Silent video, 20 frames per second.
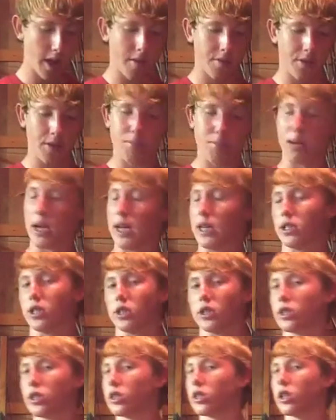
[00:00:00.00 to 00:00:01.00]
and bass
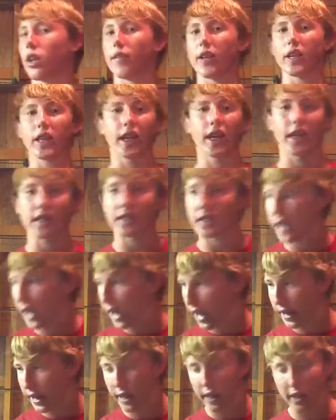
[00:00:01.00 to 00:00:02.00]
just love it. They
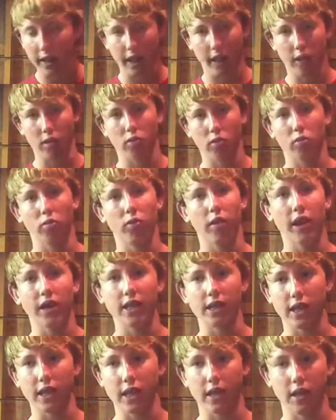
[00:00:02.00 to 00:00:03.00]
attack it like
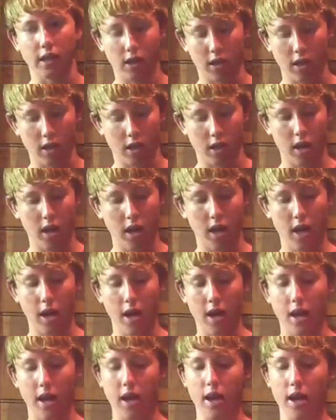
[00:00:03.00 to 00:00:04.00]
crazy,
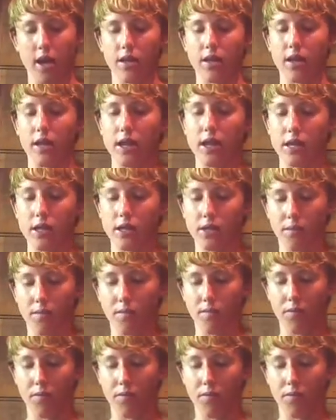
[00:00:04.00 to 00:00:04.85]
and these